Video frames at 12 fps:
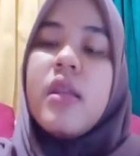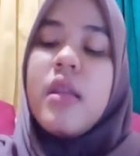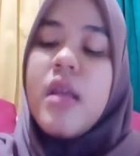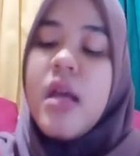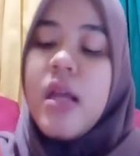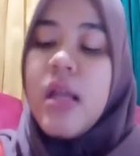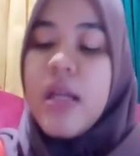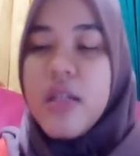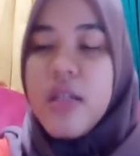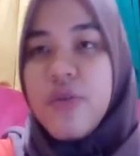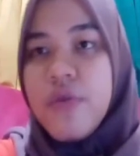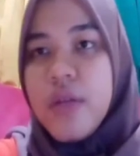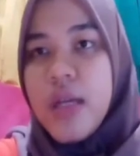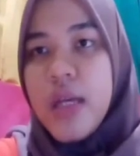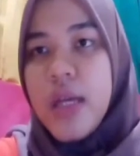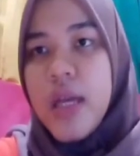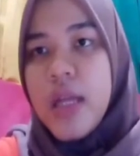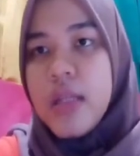that is unique
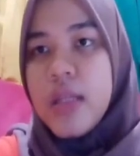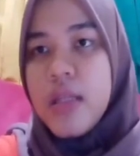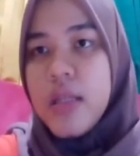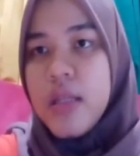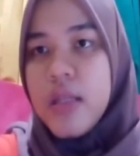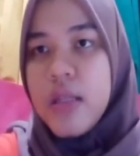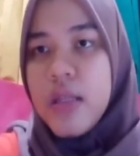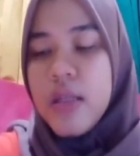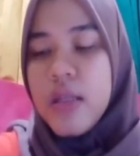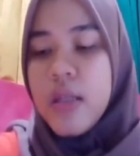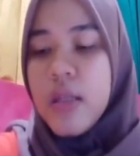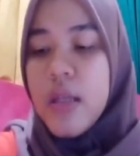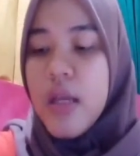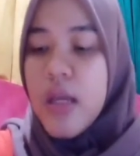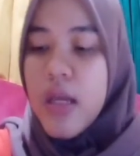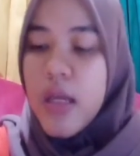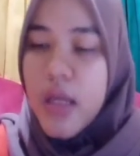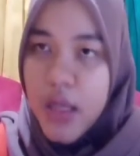in
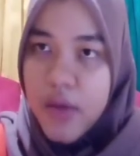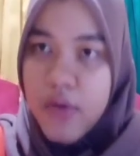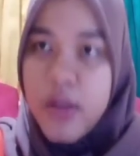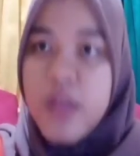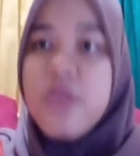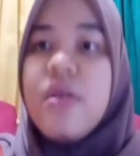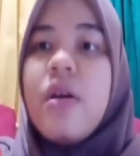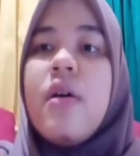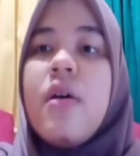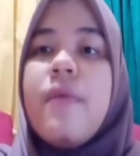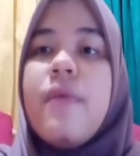Indonesia.